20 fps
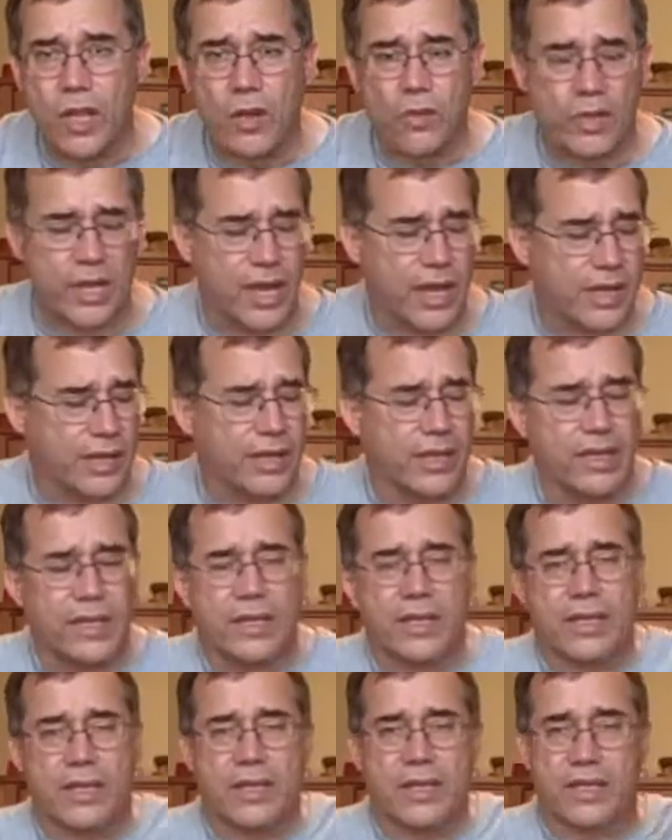Okay.
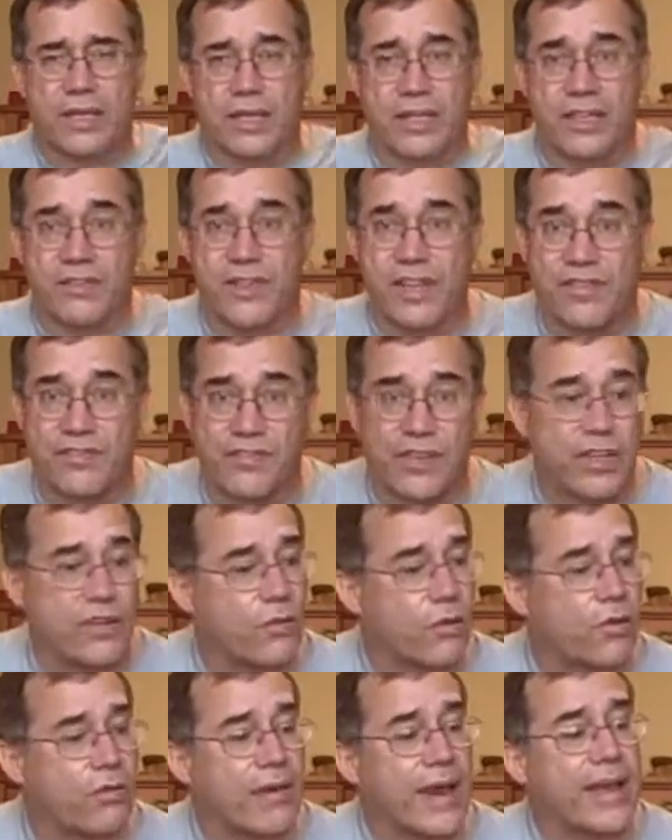And give that
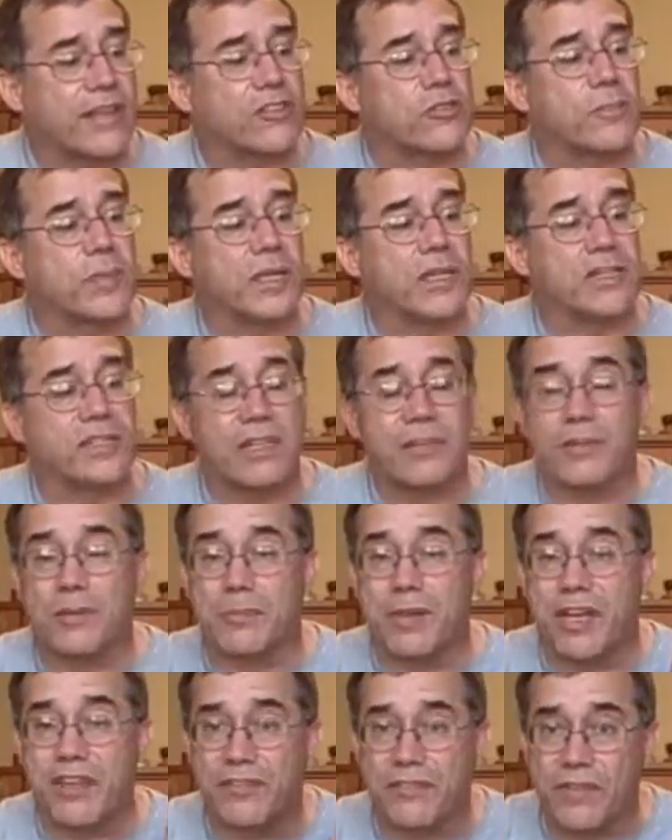finger a rest, because
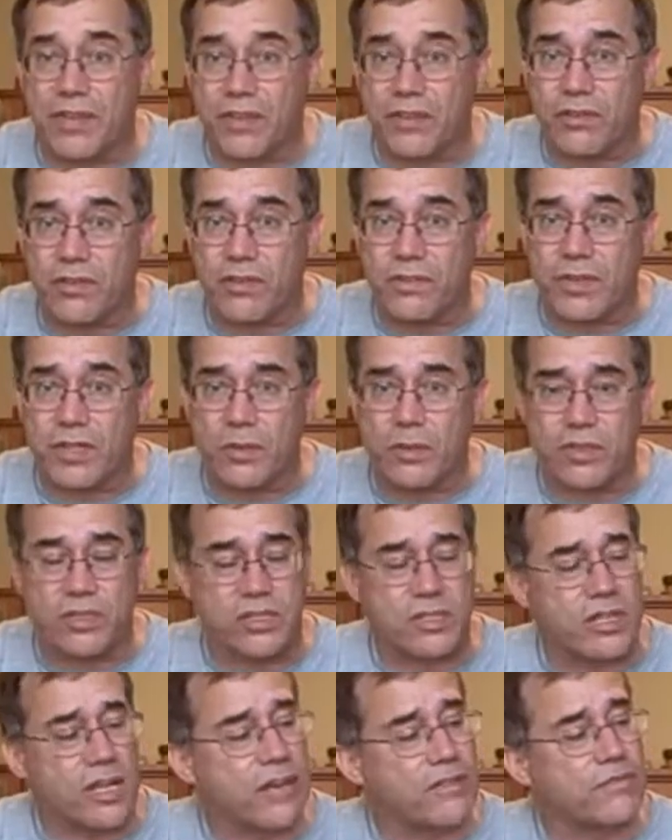even my finger, even though
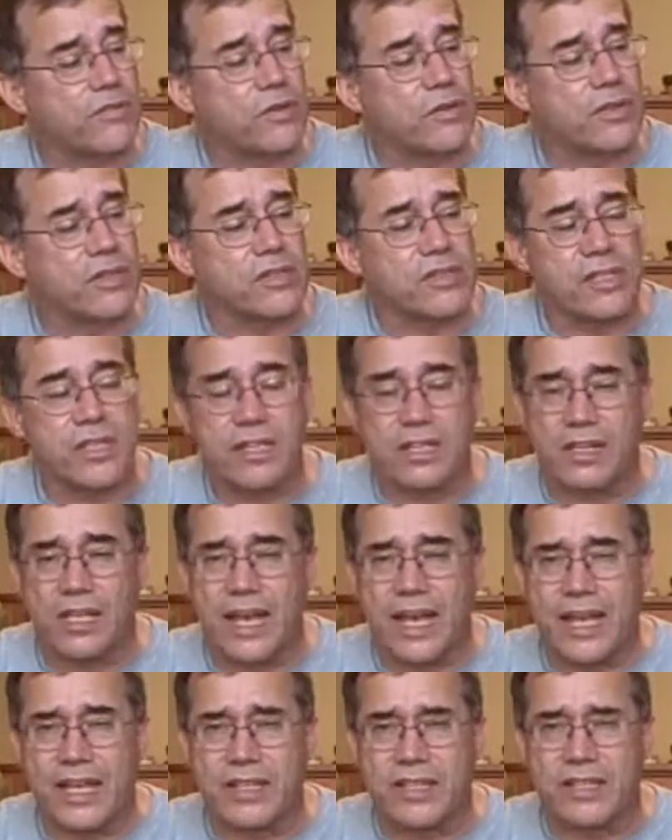it's tough, you can see the
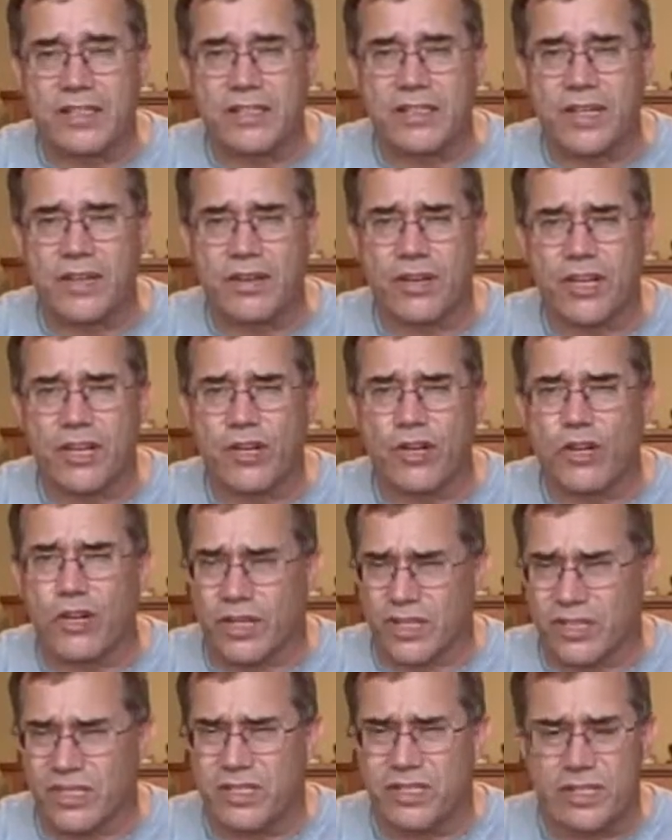line that's there and it
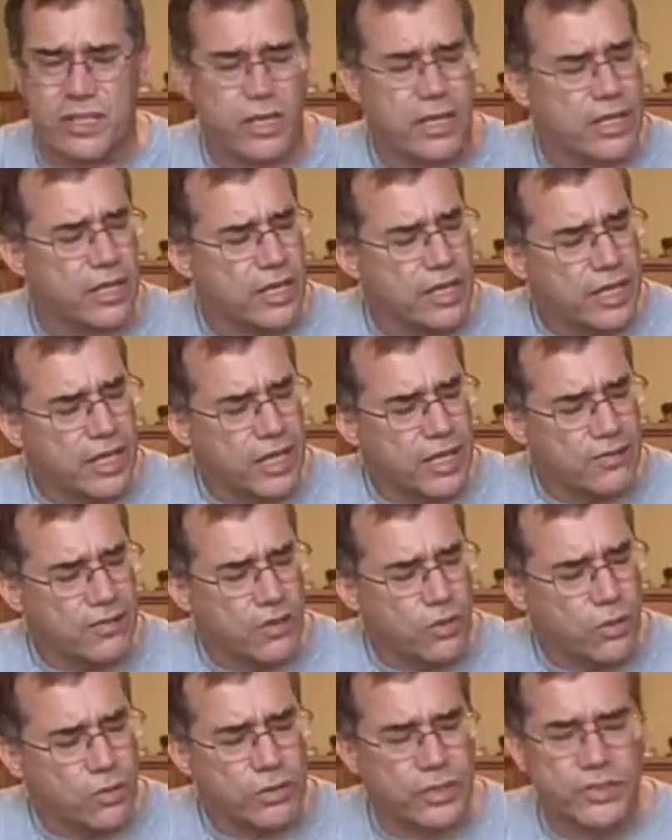hurts.
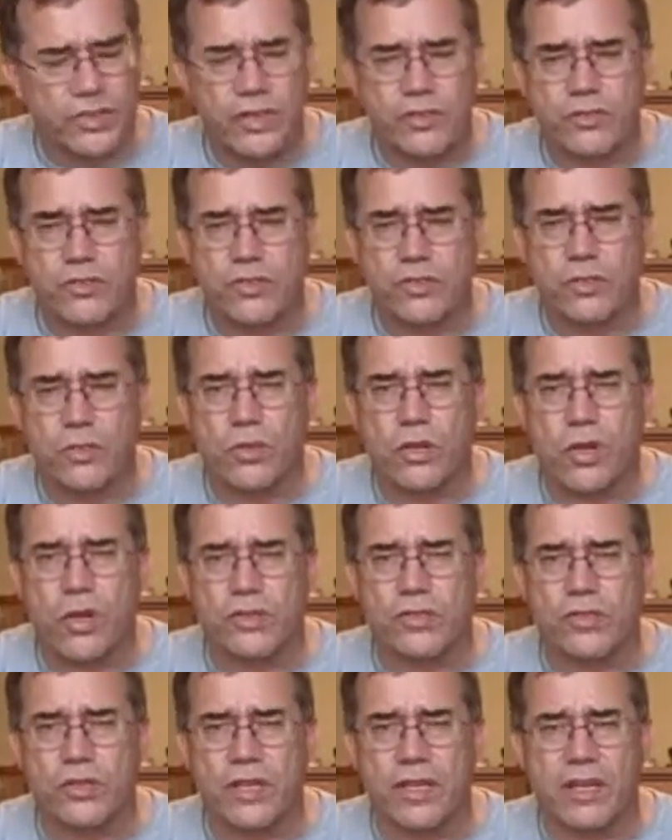if you hold it there for too
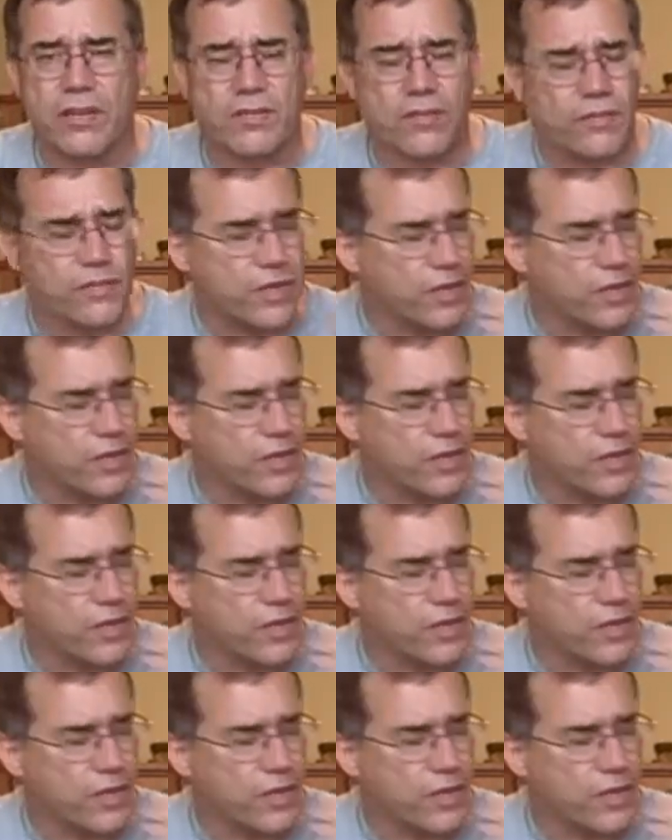long. So you give your